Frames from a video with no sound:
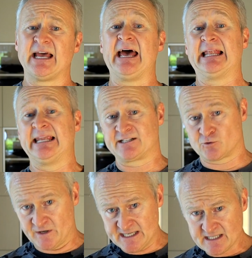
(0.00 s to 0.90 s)
the
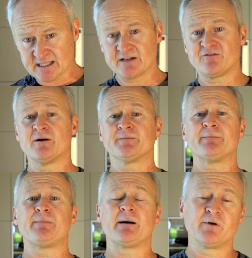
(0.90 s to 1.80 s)
electricity from
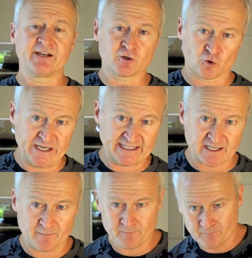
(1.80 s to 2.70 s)
the public
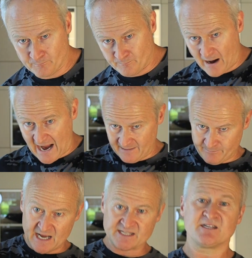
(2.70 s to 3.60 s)
grid
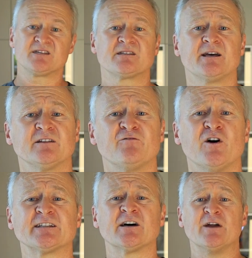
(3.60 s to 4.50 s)
bypasses the
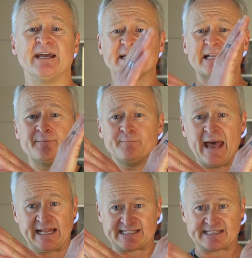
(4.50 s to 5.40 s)
inverter it
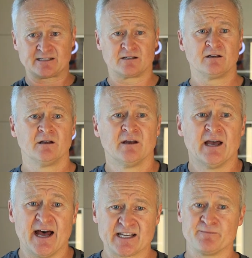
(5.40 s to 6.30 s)
meets,
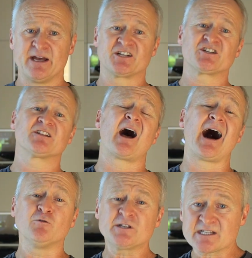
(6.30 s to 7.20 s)
as mentioned,
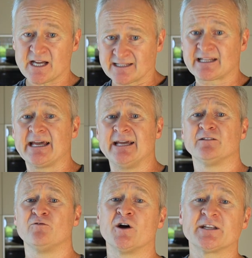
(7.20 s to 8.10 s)
outside the
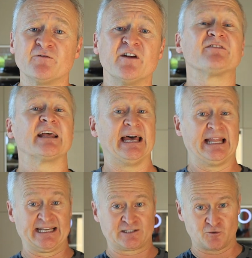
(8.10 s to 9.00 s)
inverter with the
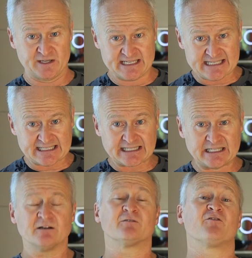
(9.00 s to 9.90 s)

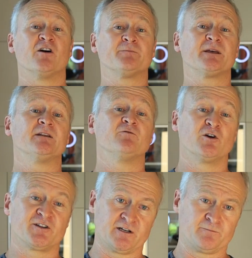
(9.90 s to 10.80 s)
electricity from the
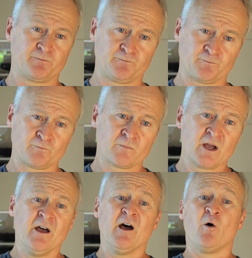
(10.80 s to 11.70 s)
inverter.
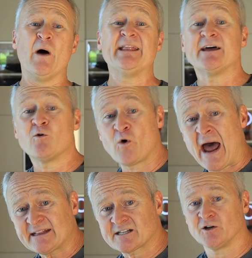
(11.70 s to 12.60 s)
When the
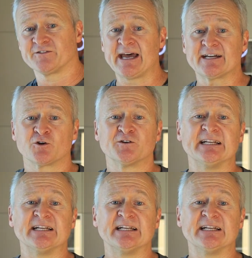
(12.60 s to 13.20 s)
right conductor